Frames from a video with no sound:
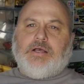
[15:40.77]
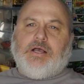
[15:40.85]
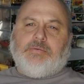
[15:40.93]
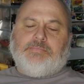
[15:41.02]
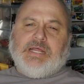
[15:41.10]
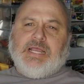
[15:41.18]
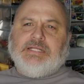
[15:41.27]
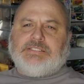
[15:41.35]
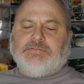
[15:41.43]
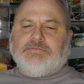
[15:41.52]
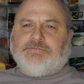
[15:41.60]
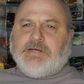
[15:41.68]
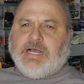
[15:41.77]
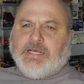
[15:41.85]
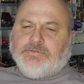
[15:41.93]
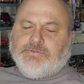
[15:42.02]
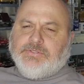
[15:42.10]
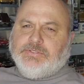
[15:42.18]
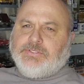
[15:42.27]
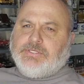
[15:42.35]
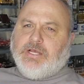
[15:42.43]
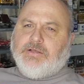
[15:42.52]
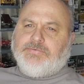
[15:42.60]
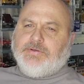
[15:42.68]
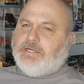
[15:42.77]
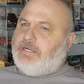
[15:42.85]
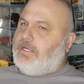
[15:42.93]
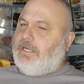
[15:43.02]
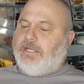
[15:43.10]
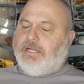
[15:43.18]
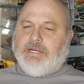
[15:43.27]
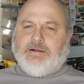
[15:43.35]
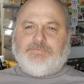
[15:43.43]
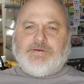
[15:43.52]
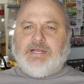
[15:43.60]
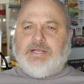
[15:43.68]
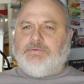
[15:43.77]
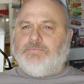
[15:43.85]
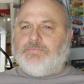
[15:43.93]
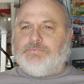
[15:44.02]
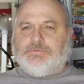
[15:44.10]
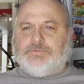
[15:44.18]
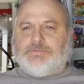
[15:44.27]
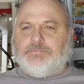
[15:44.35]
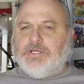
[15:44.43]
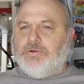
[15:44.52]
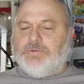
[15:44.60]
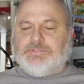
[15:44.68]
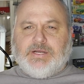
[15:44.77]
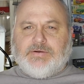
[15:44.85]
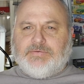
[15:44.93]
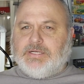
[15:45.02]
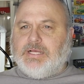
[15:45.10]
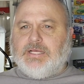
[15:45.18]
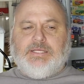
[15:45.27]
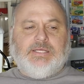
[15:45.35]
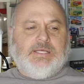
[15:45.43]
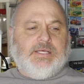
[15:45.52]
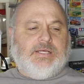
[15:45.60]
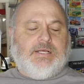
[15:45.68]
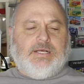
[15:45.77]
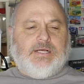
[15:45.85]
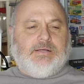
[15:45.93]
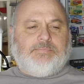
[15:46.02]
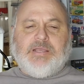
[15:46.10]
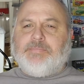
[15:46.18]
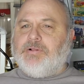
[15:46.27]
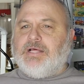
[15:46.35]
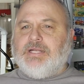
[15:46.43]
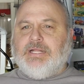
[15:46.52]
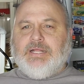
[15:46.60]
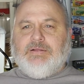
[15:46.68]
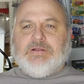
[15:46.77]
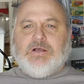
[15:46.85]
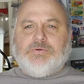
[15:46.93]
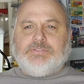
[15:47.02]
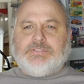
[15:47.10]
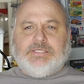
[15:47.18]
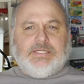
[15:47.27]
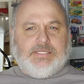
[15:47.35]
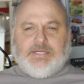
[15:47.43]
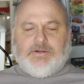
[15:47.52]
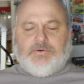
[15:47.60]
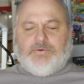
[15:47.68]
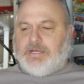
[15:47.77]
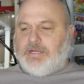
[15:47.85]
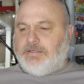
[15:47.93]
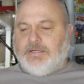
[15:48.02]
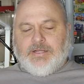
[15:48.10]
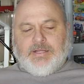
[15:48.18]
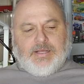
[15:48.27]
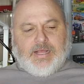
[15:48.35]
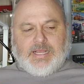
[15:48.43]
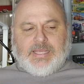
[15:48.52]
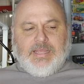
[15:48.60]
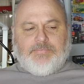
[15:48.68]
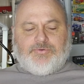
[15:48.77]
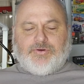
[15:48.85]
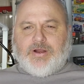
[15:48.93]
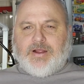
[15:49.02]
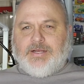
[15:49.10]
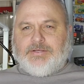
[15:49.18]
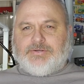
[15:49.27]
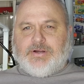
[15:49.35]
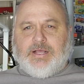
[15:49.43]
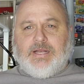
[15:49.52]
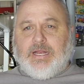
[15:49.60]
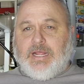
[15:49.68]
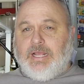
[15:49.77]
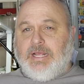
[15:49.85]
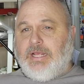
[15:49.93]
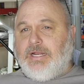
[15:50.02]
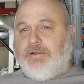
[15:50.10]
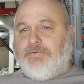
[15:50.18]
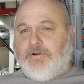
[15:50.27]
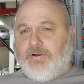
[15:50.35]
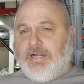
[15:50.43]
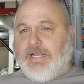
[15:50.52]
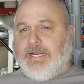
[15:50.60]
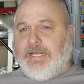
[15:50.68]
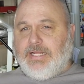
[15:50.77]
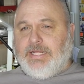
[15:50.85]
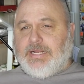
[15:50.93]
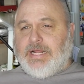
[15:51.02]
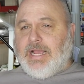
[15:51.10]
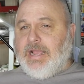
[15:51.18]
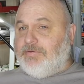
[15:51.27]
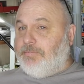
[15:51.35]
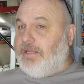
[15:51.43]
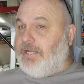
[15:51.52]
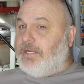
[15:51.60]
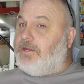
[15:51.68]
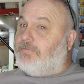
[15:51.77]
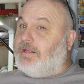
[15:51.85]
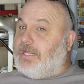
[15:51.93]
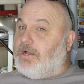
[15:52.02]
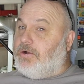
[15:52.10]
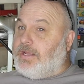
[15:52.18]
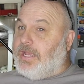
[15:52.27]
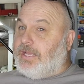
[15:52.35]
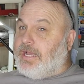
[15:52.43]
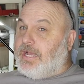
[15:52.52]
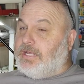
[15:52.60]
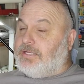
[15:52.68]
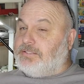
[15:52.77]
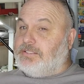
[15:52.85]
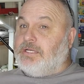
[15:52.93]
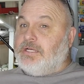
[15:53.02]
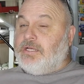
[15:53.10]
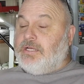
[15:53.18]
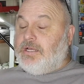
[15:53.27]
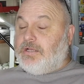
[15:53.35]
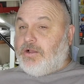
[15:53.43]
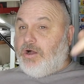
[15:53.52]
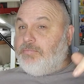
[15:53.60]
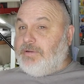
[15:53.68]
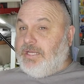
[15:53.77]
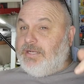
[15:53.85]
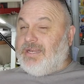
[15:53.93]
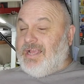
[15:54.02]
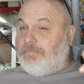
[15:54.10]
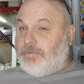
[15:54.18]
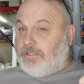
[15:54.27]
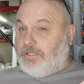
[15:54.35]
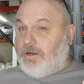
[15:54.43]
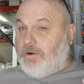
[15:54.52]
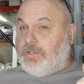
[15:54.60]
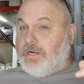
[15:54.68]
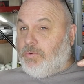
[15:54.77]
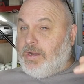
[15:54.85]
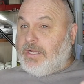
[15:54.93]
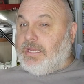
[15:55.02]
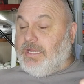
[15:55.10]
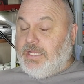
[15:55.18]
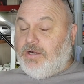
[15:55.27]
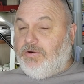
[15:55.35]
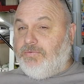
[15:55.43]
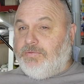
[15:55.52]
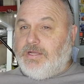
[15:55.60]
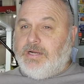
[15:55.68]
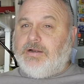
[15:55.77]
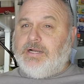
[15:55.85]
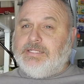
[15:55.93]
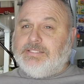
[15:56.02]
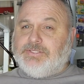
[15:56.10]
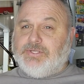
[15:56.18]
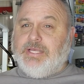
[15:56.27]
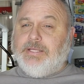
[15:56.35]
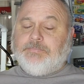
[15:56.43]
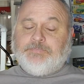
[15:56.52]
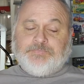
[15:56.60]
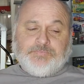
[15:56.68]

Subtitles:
updates and finals and stuff, and I'm finding some new ones every day. People I didn't even know was in it. You know, I keep trying and trying, and if you're in it and I haven't been to your video yet, guys, comment down below that I can get over there and see